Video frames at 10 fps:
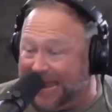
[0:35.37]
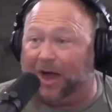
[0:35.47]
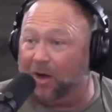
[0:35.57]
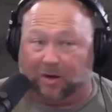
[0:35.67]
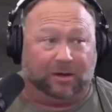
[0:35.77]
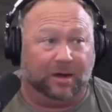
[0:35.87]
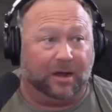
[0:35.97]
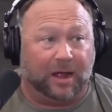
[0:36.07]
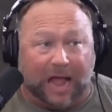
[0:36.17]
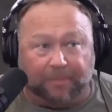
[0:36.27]
care.
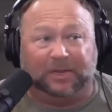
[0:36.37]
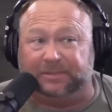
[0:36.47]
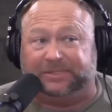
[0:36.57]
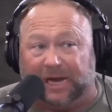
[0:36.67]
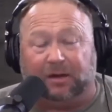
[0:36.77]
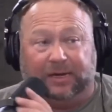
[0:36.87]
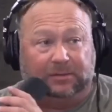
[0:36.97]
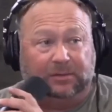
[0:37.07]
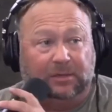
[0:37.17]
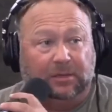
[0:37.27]
I'm a
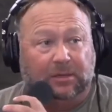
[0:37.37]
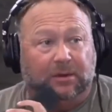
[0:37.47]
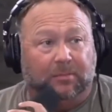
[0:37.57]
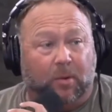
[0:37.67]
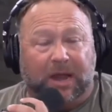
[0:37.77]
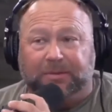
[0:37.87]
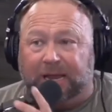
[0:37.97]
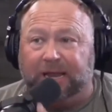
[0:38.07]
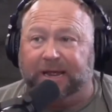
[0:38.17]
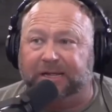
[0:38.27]
libertarian. What
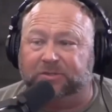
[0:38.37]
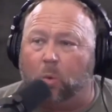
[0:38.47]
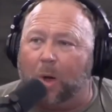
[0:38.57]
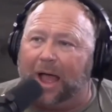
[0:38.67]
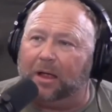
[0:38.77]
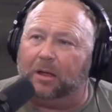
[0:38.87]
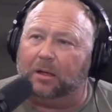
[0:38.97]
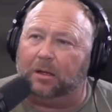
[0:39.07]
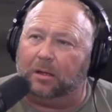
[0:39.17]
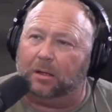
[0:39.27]
I'm getting is Did why- you
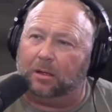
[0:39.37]
vote for Jo